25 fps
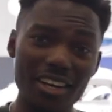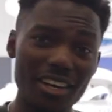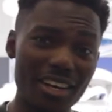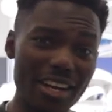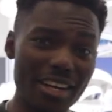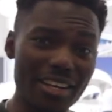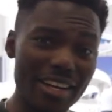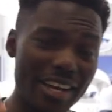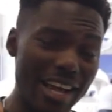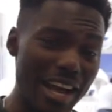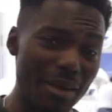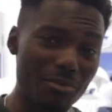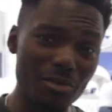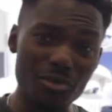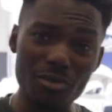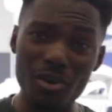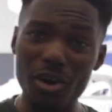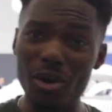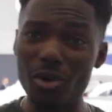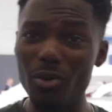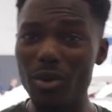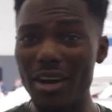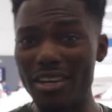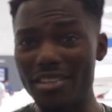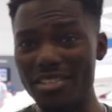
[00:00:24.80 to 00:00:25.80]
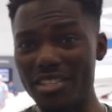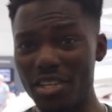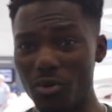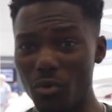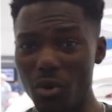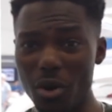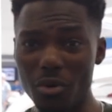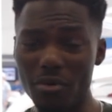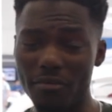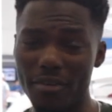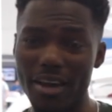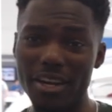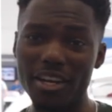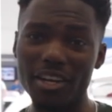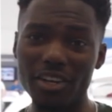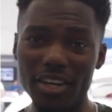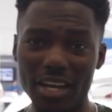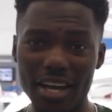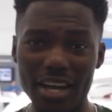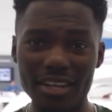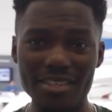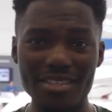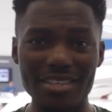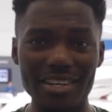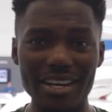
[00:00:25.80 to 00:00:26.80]
Let the camera roll and see what we've had a
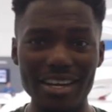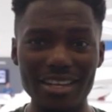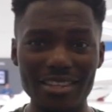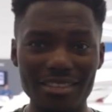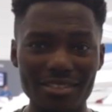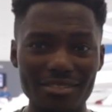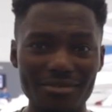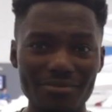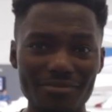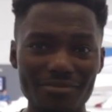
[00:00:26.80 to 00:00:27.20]
look at today.